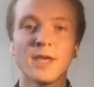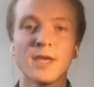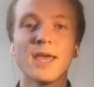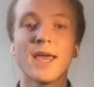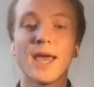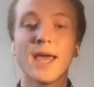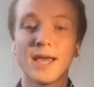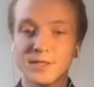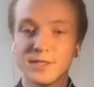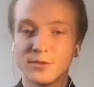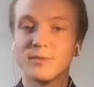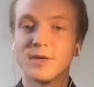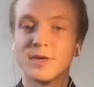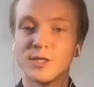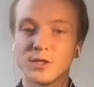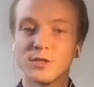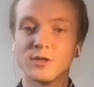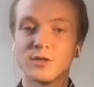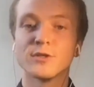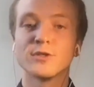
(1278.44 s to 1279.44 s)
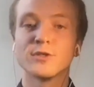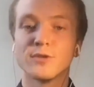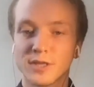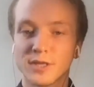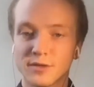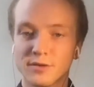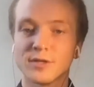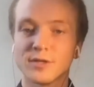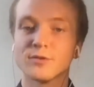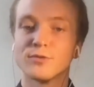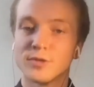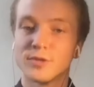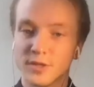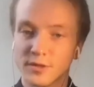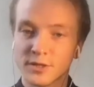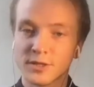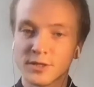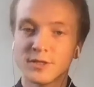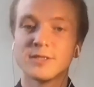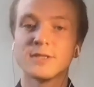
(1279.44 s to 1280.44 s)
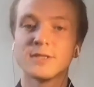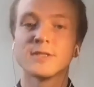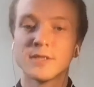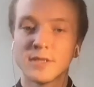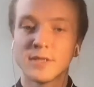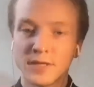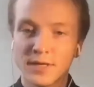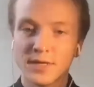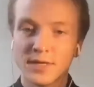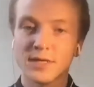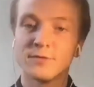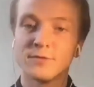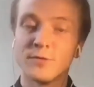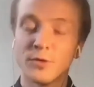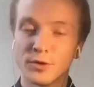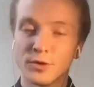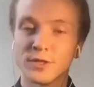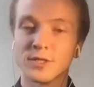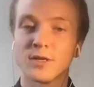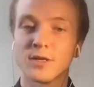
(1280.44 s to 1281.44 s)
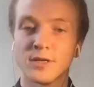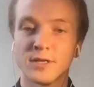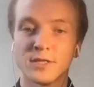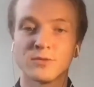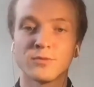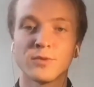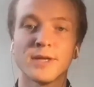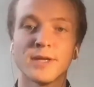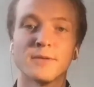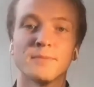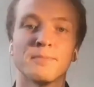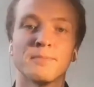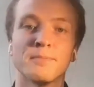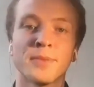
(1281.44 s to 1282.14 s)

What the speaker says: as you mentioned also that Grassroots Al-Quds is focused on as well.